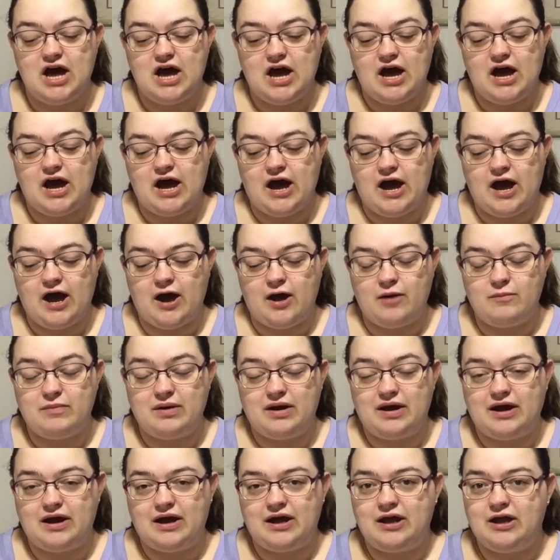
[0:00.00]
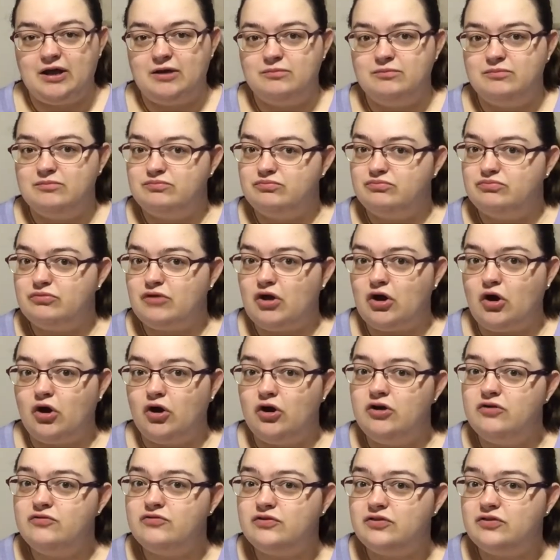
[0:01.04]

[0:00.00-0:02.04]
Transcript: I'm hopeful